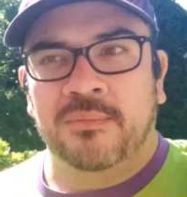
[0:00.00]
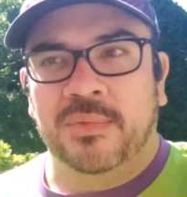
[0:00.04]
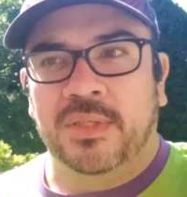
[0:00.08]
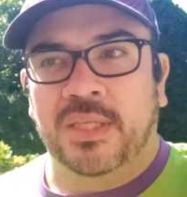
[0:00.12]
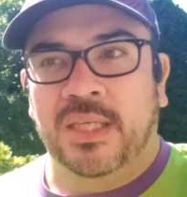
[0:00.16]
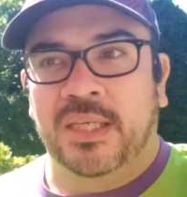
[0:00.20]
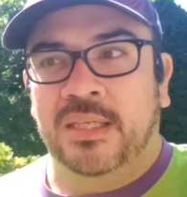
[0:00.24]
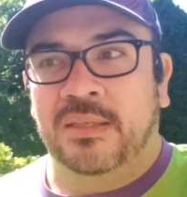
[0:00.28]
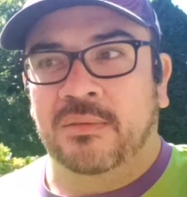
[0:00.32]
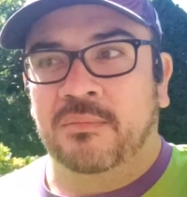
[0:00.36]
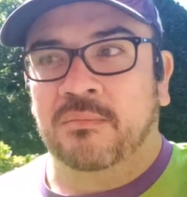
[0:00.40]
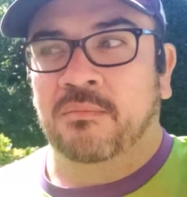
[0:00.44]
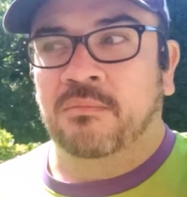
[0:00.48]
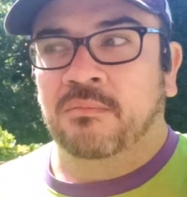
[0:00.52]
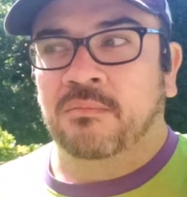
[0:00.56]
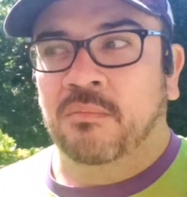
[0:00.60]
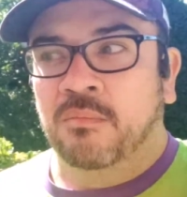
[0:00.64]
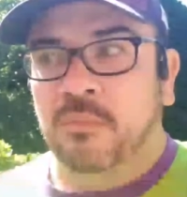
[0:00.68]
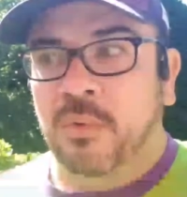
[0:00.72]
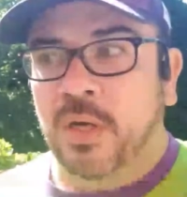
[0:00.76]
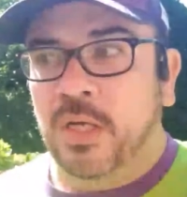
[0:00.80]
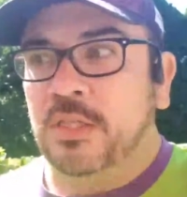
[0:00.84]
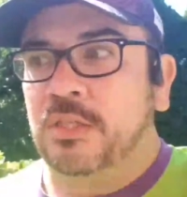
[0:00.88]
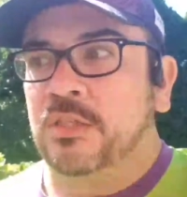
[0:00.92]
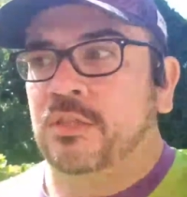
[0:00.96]
getting
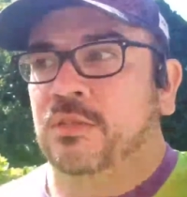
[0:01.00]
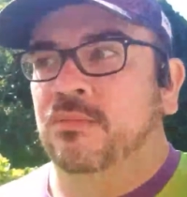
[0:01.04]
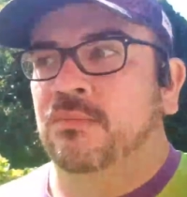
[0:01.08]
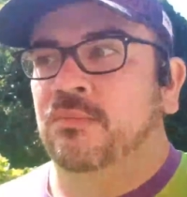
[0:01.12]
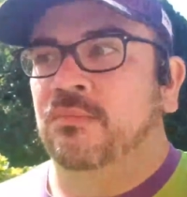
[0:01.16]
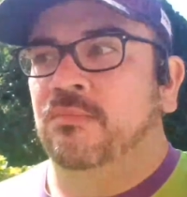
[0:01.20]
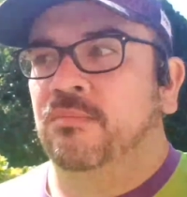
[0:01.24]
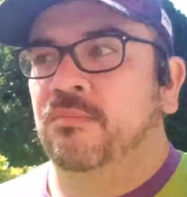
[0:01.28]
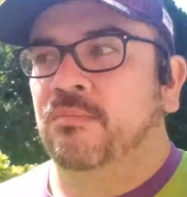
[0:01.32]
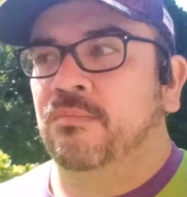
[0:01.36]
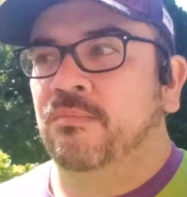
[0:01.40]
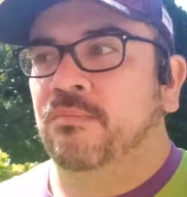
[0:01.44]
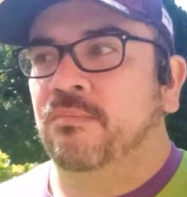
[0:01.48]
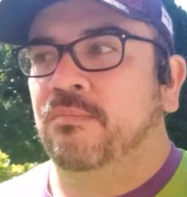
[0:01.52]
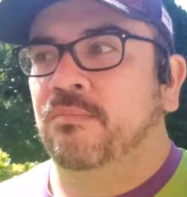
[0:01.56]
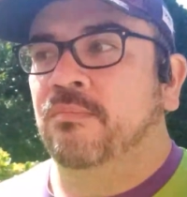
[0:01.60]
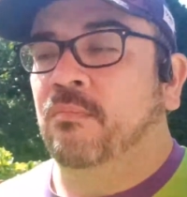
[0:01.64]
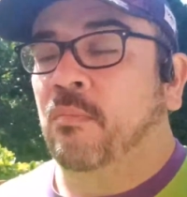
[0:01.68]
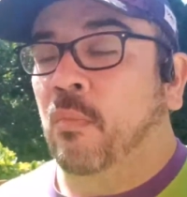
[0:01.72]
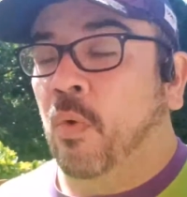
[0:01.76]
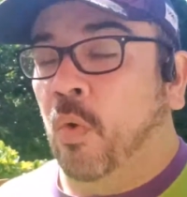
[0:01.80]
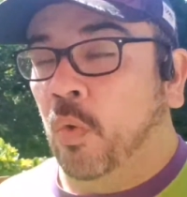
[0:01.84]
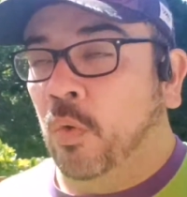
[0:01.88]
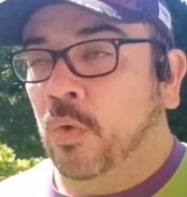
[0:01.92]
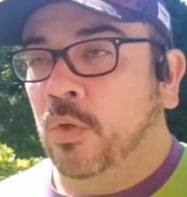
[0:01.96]
much
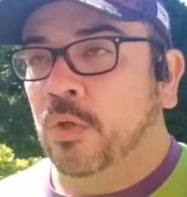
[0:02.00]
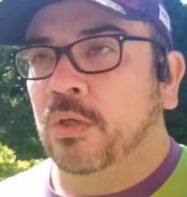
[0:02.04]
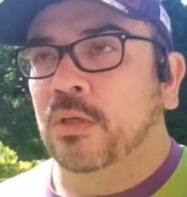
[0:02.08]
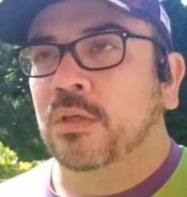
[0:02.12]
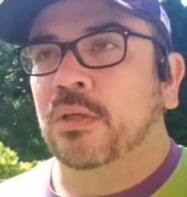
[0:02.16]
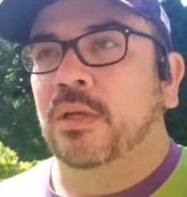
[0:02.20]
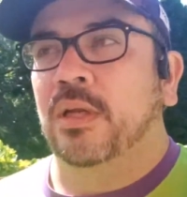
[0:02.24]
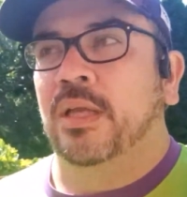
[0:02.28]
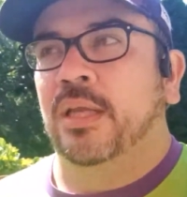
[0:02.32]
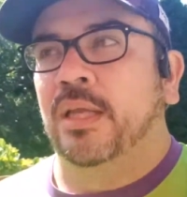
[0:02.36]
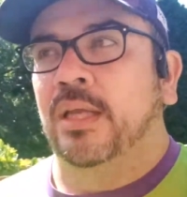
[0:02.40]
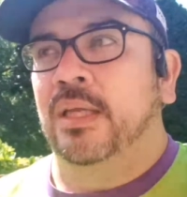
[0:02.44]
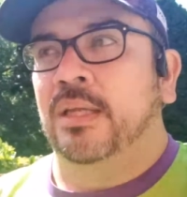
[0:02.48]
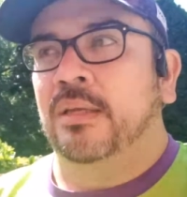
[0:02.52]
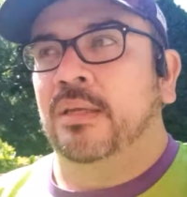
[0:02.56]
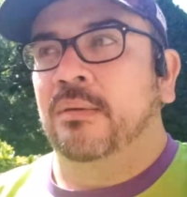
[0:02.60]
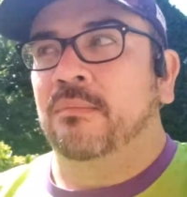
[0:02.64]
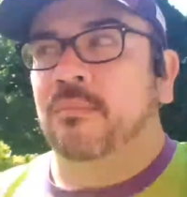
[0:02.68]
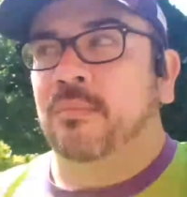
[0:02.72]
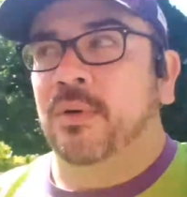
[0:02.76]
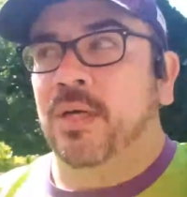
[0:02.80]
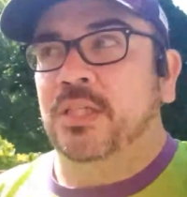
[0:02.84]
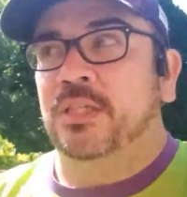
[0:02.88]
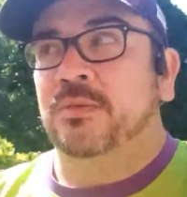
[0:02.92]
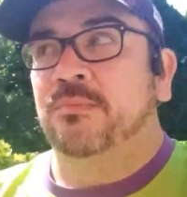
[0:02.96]
more and
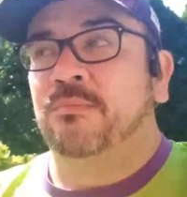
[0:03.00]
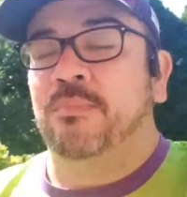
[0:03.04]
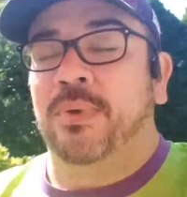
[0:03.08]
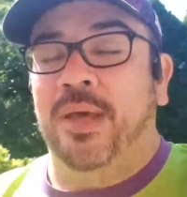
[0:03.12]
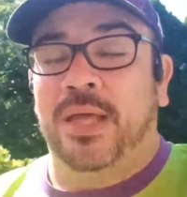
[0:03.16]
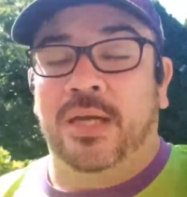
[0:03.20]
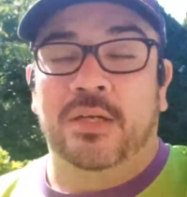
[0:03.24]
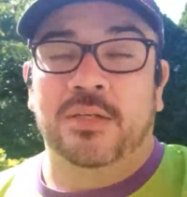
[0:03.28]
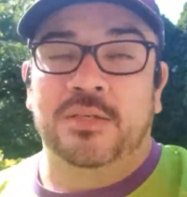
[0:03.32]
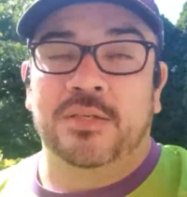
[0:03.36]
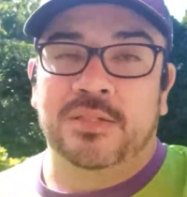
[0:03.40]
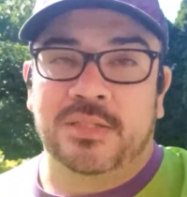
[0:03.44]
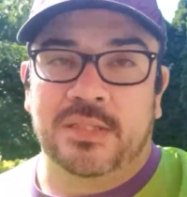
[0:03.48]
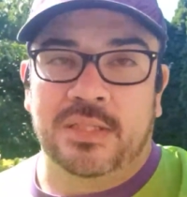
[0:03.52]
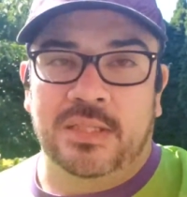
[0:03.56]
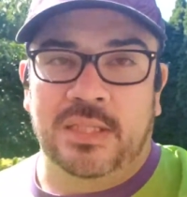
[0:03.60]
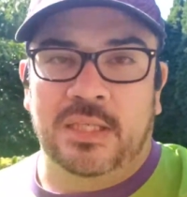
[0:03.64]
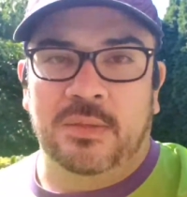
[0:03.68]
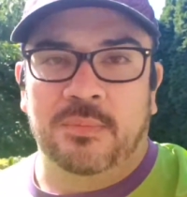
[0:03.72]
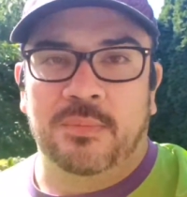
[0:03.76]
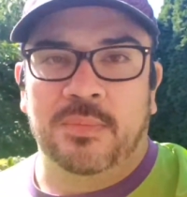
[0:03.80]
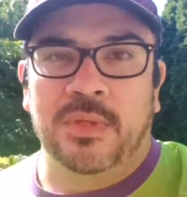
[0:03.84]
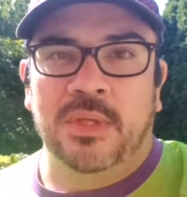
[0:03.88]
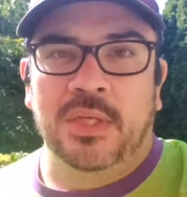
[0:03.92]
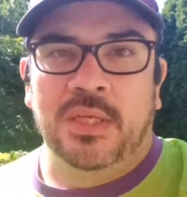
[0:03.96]
much better
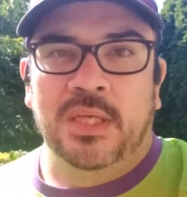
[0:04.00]
sleep,